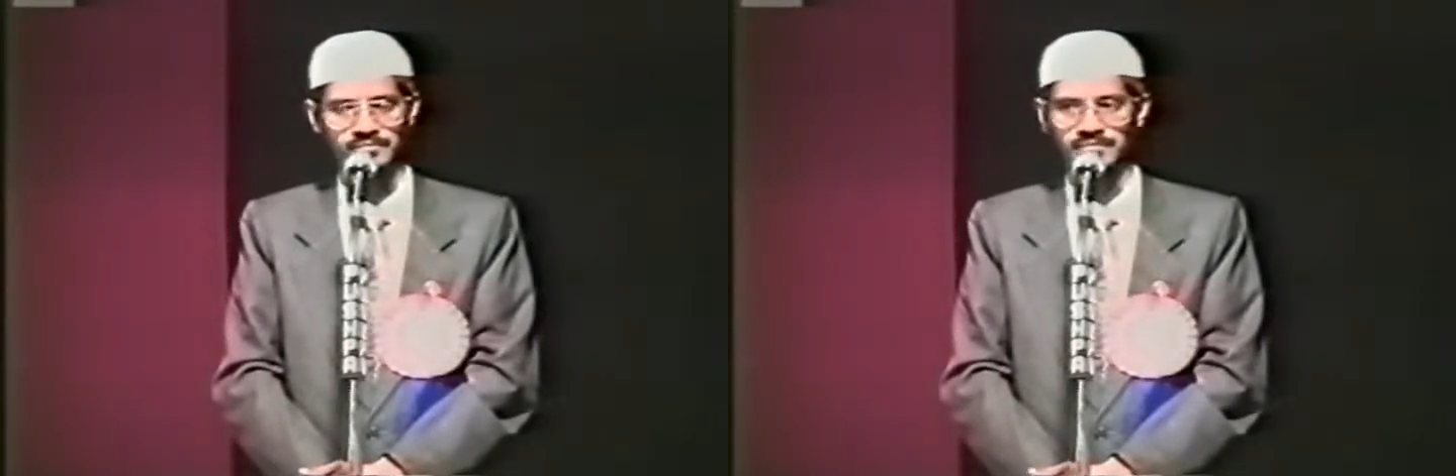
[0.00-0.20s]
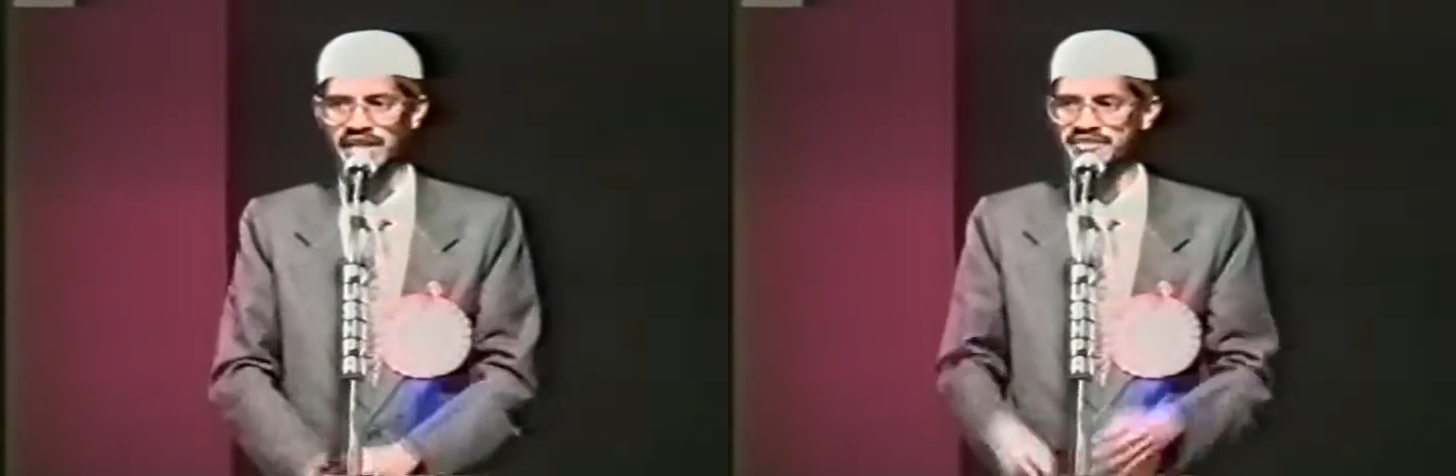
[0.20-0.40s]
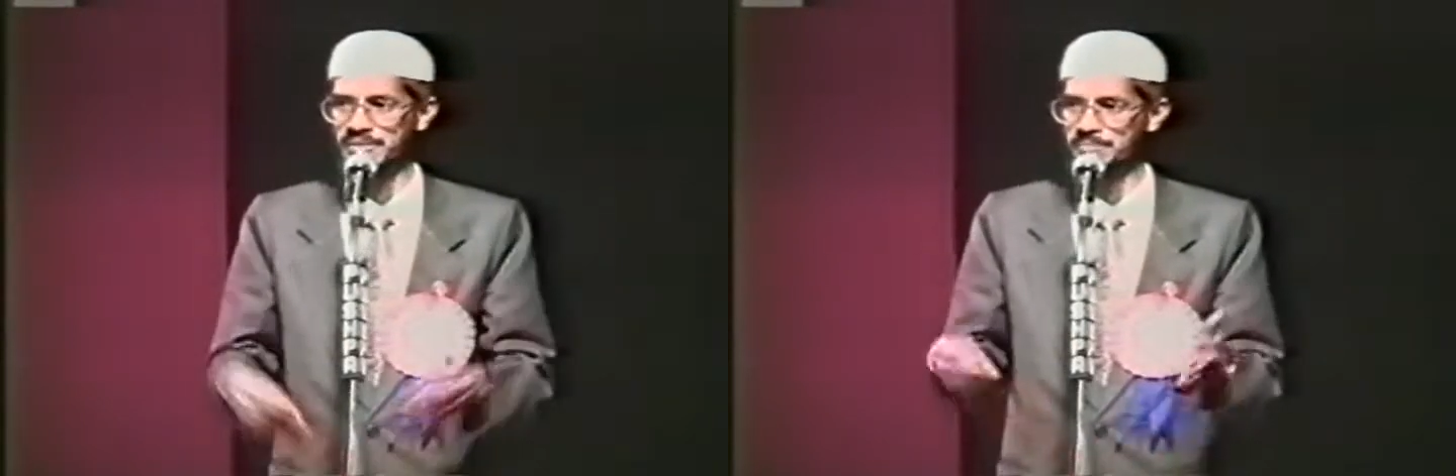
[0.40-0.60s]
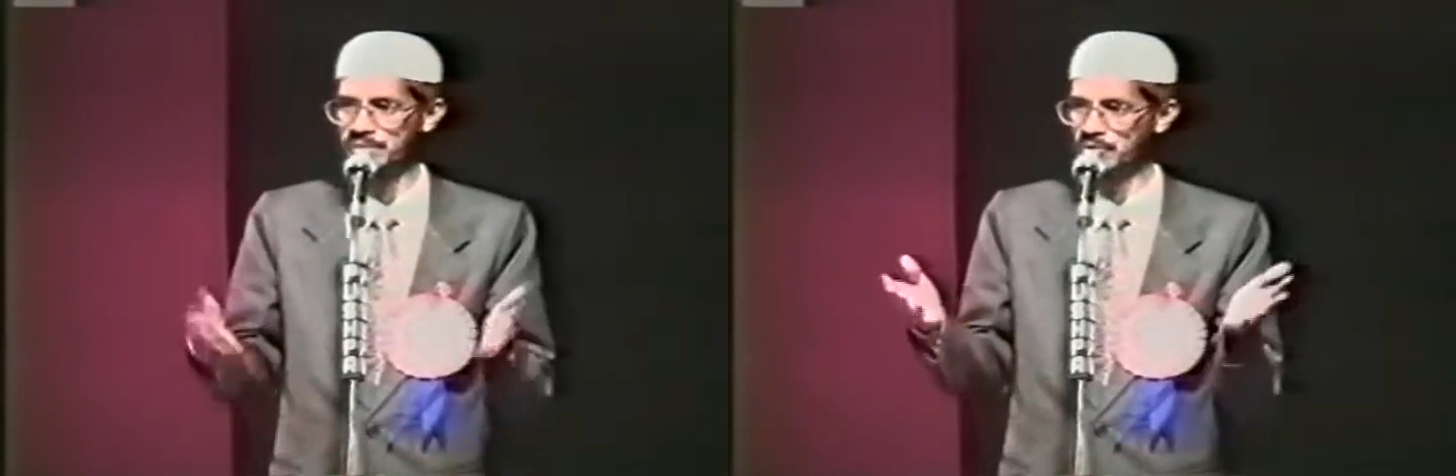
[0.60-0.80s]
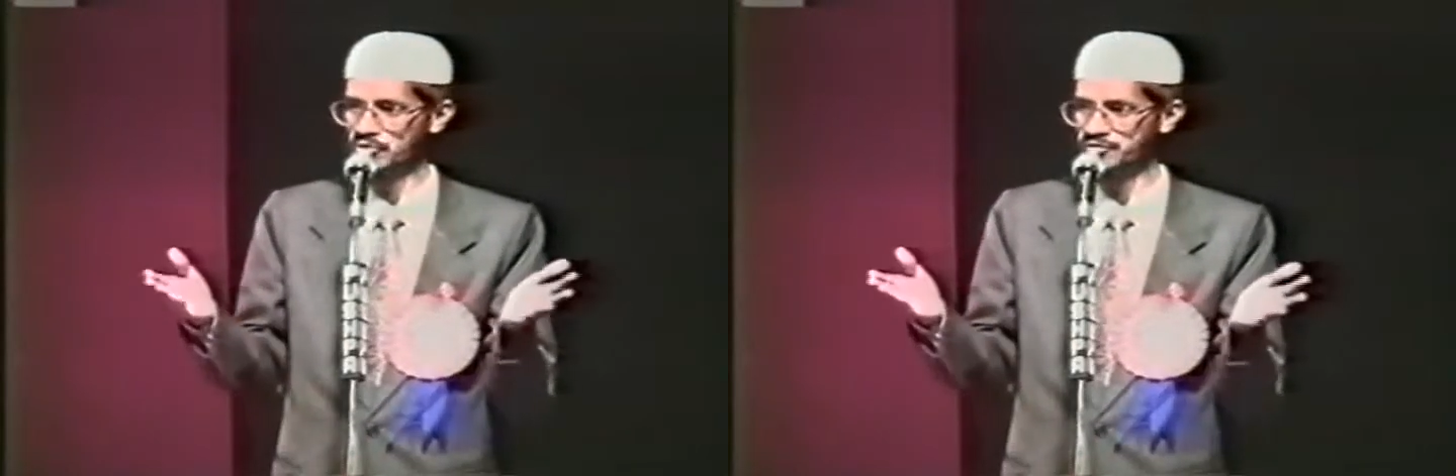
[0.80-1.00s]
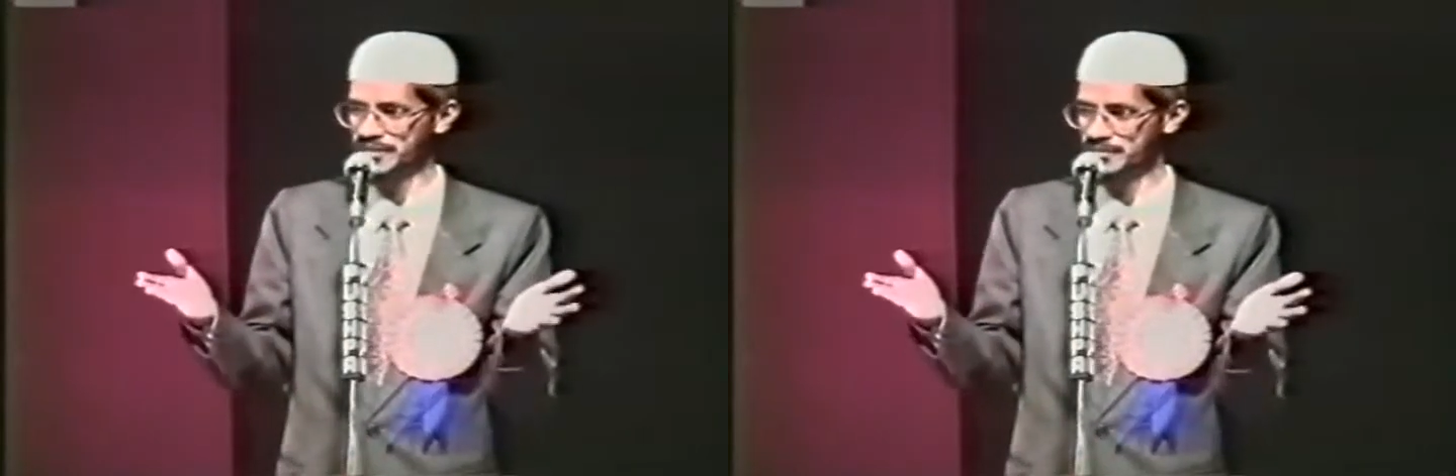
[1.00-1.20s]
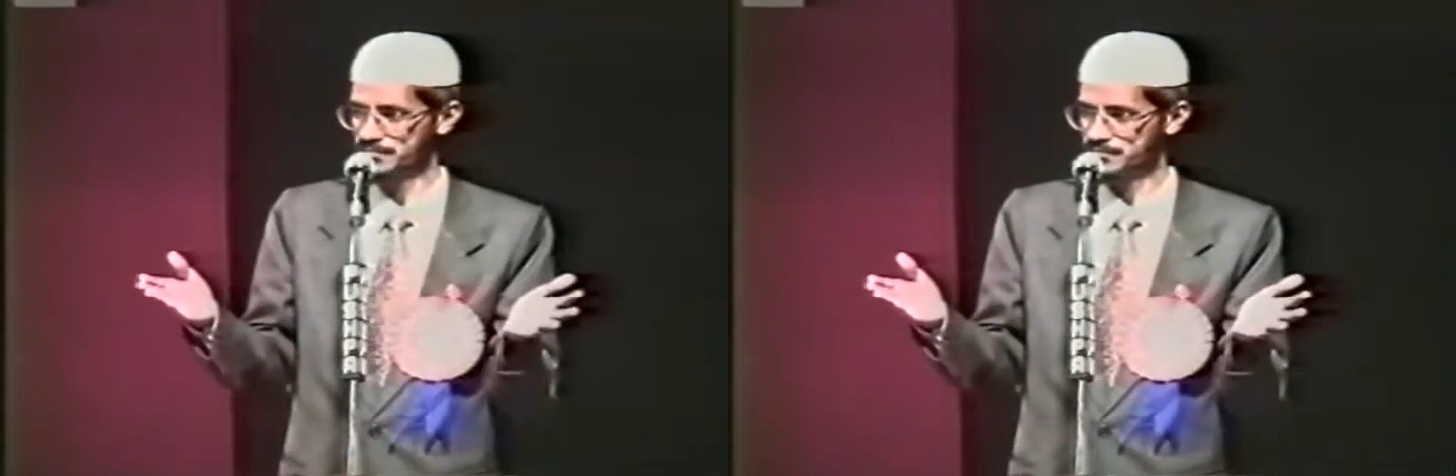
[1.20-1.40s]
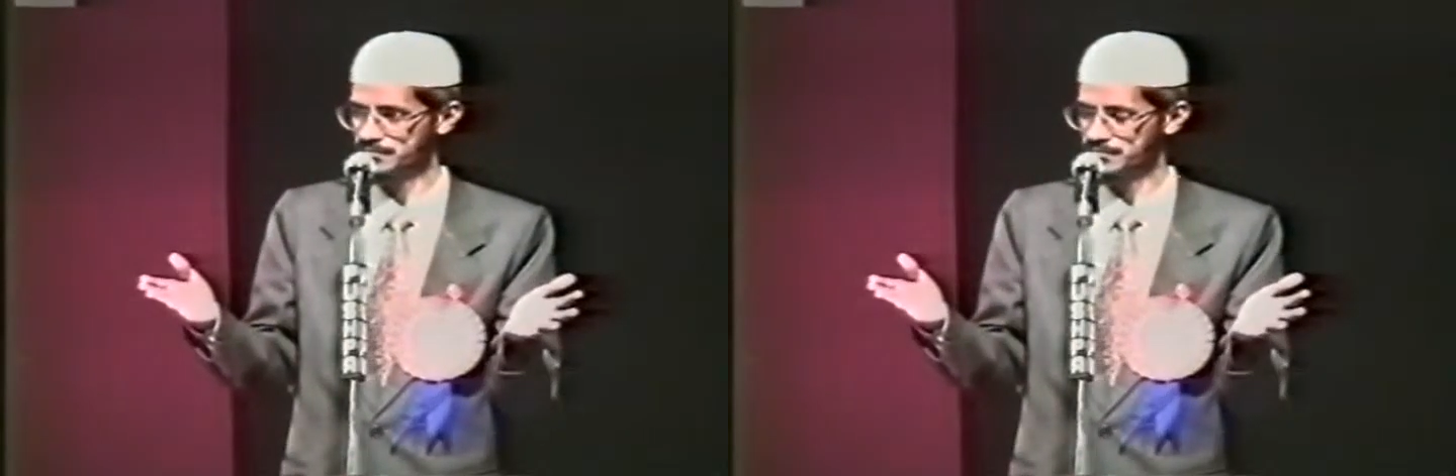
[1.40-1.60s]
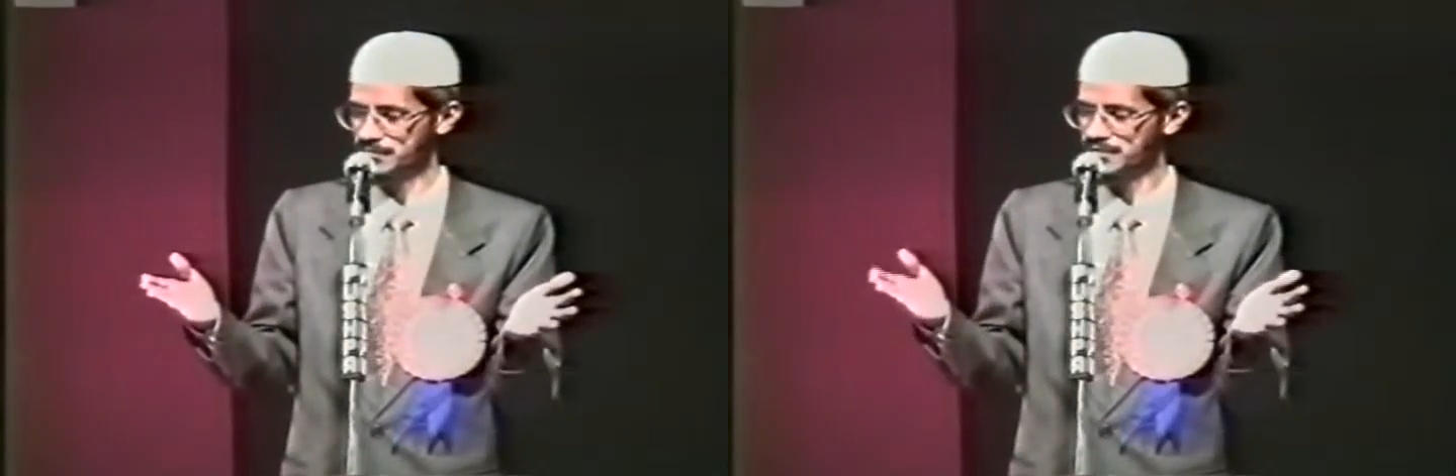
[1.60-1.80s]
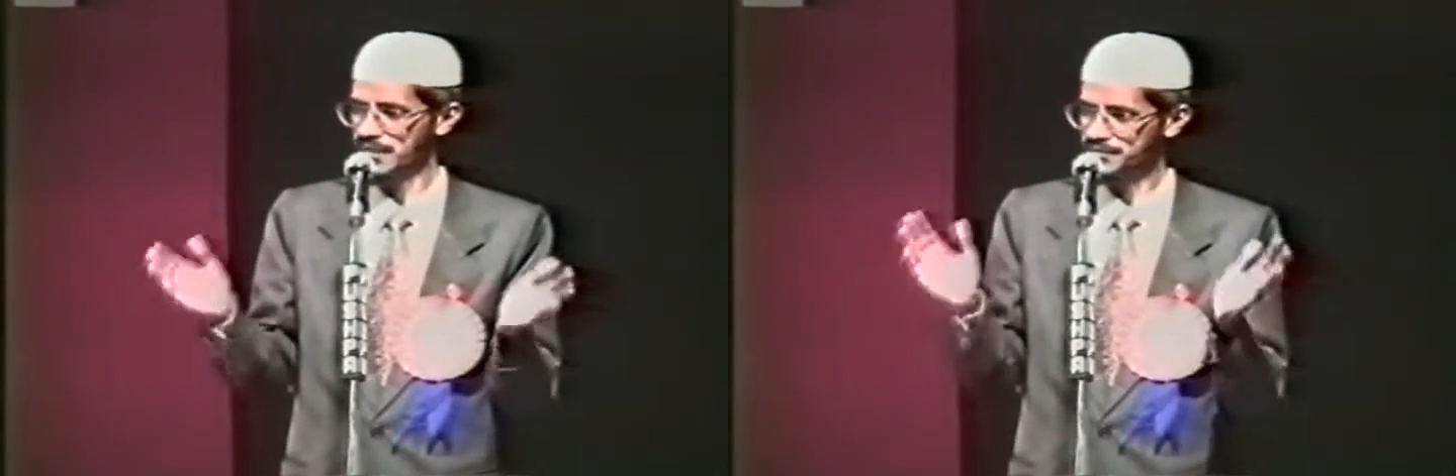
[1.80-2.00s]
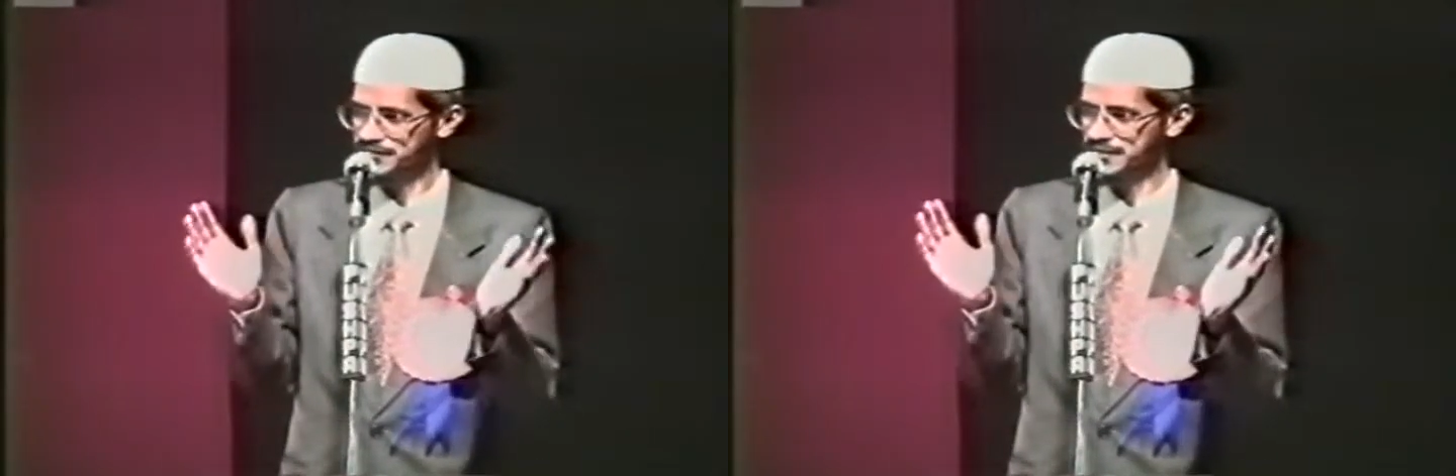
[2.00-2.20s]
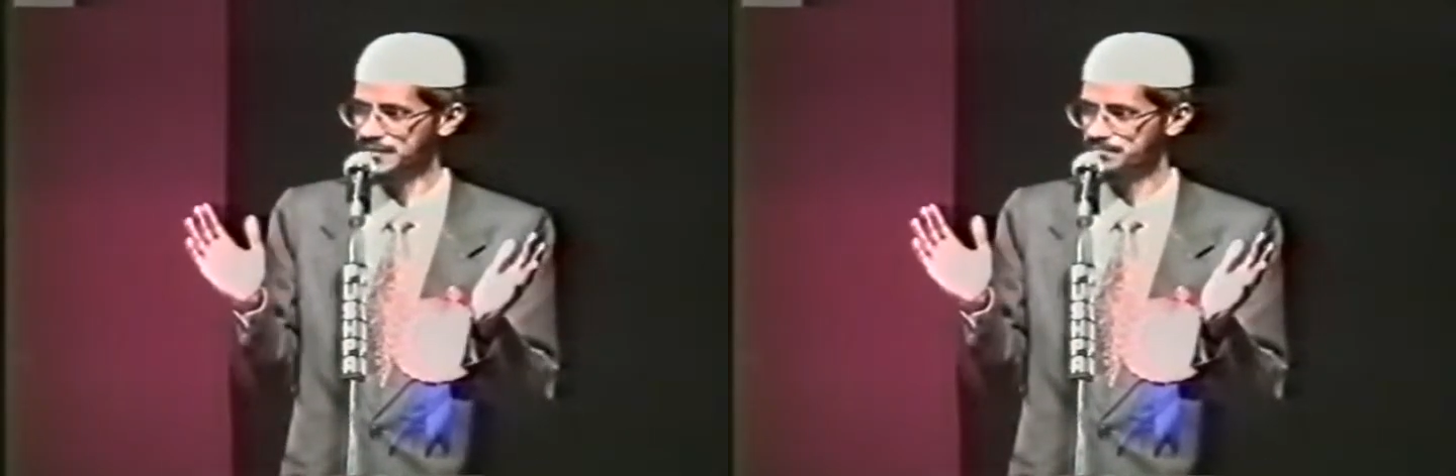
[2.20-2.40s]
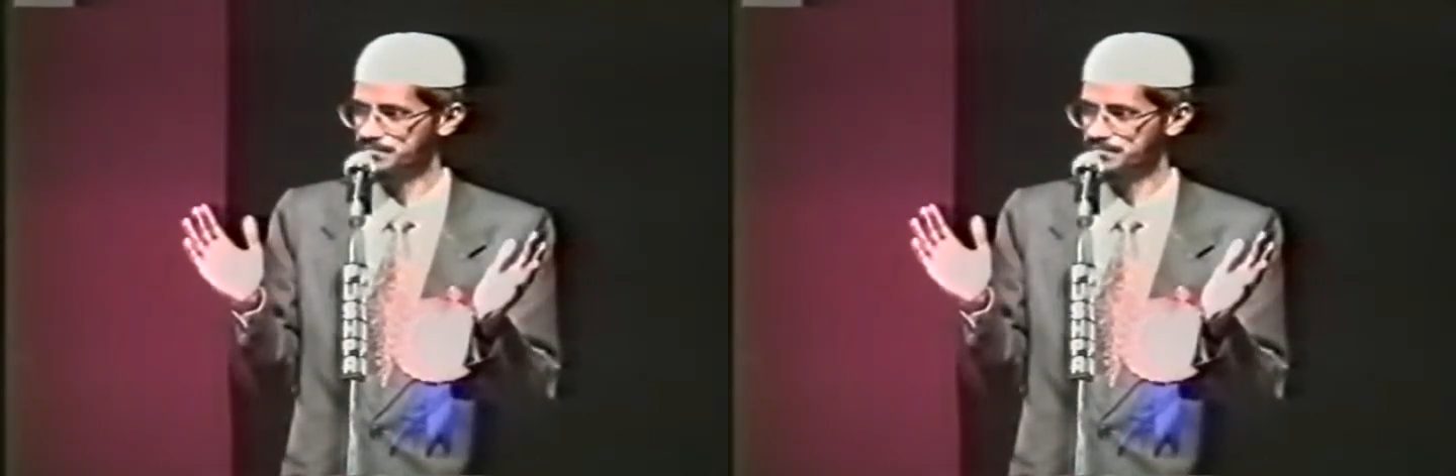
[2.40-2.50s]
There are some people who say that, see,